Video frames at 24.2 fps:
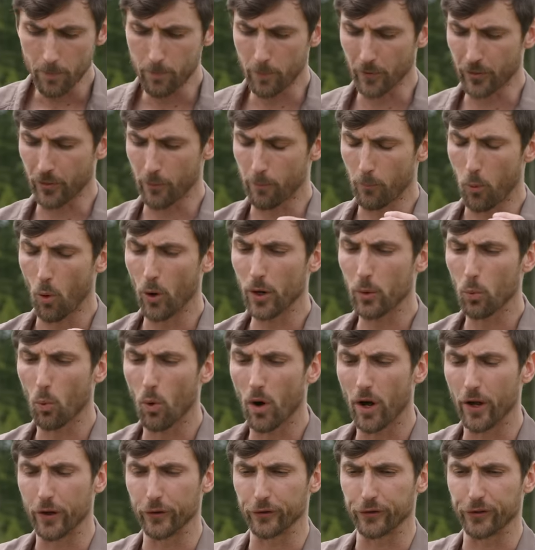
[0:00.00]
But the point
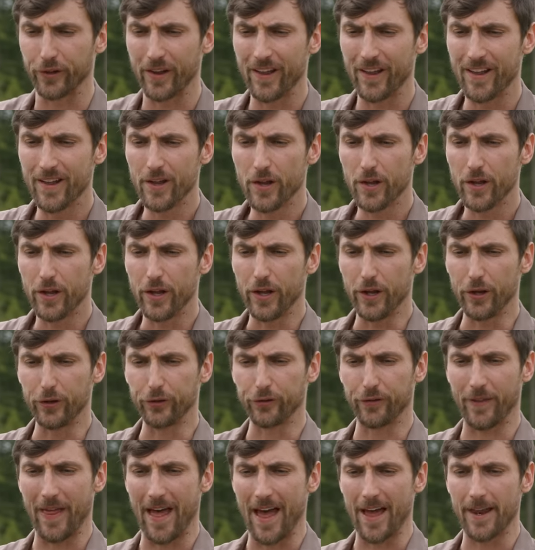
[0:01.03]
was,
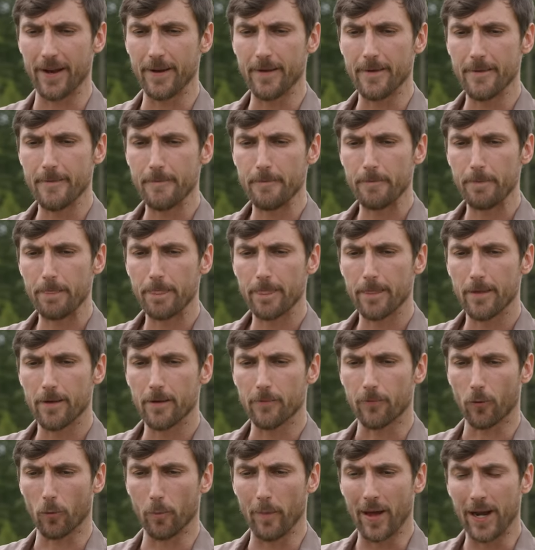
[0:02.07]
is that
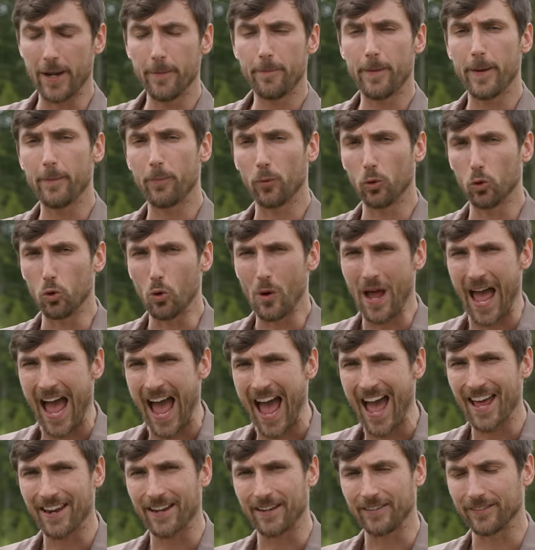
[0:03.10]
for many people who
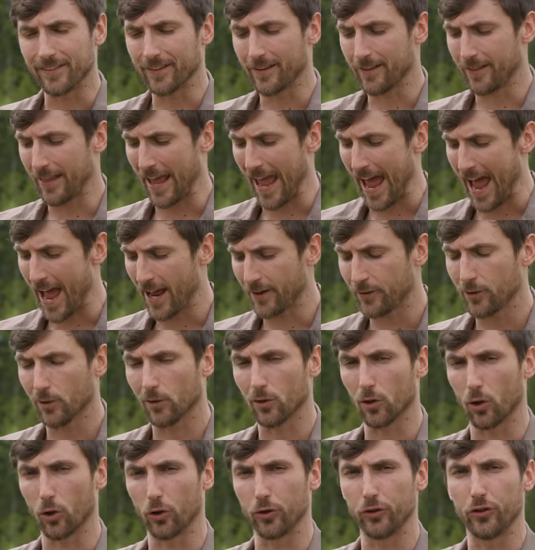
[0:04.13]
hadn't, they had to
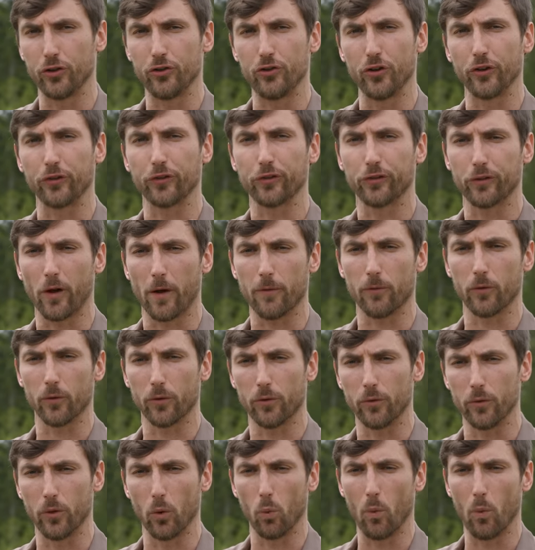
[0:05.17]
learn to just suffer
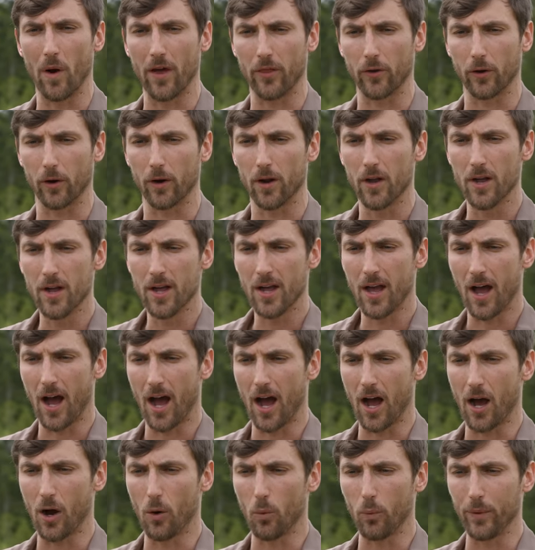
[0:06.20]
through the weather.
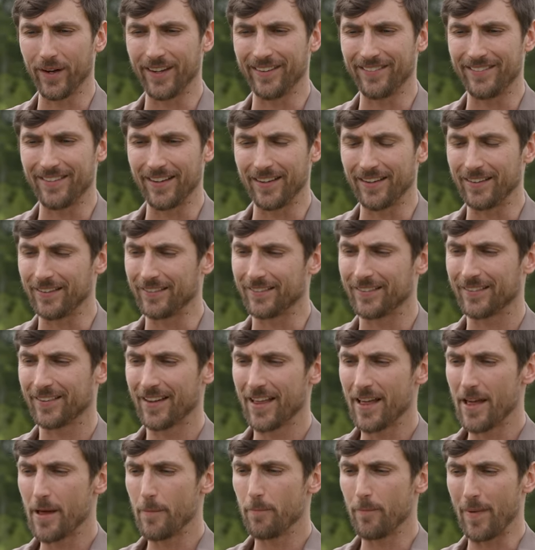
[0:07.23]
Uh, we didn't
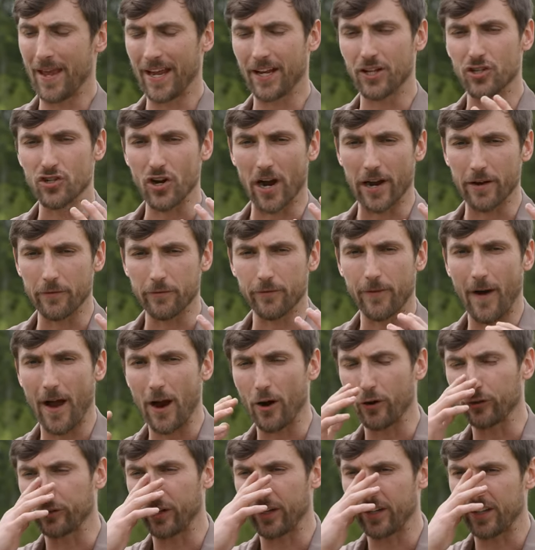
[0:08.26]
make giant
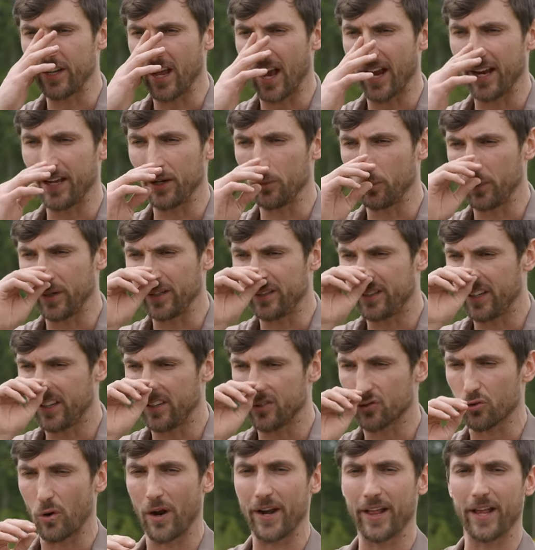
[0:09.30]
fires at night. We
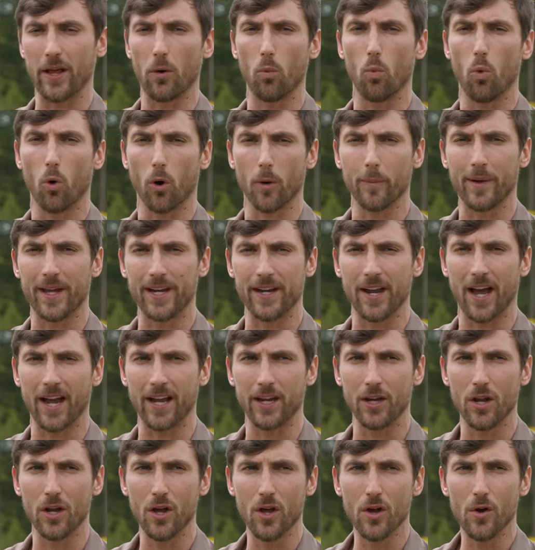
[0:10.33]
didn't try to get warm at
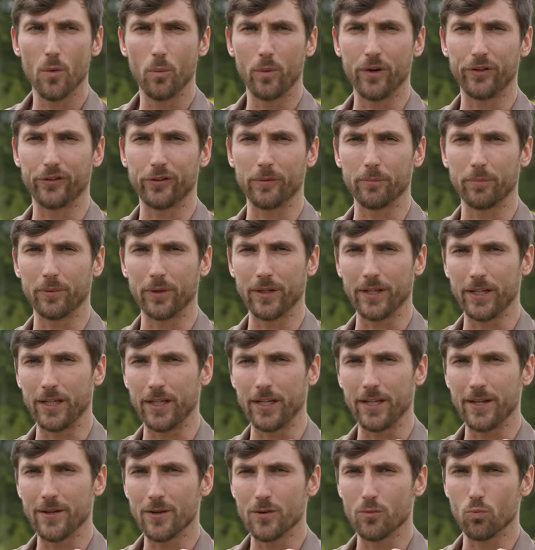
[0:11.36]
night. We
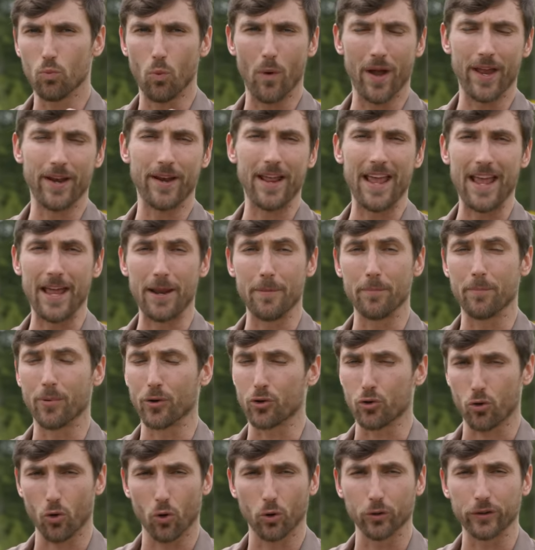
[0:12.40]
simply went and
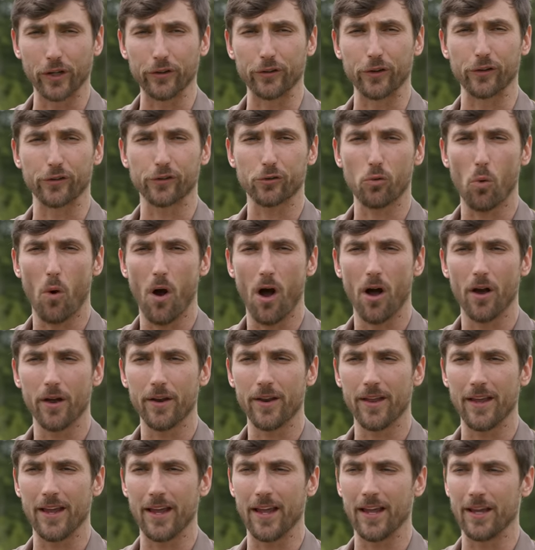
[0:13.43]
patrolled as a
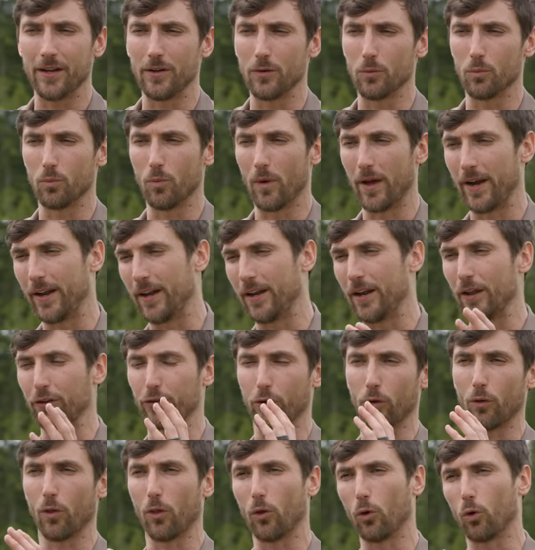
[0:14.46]
squad and went in
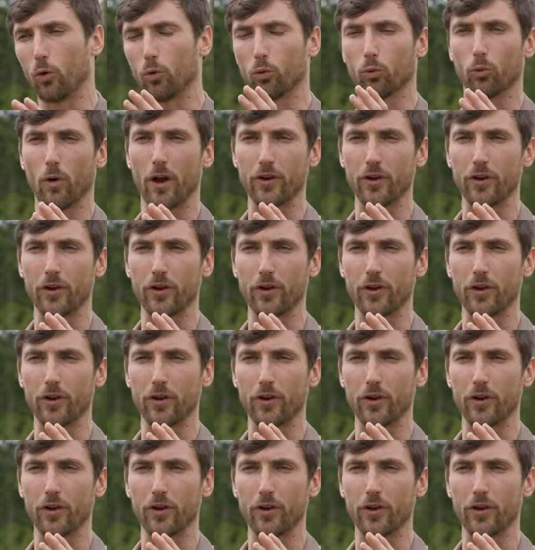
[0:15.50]
as our little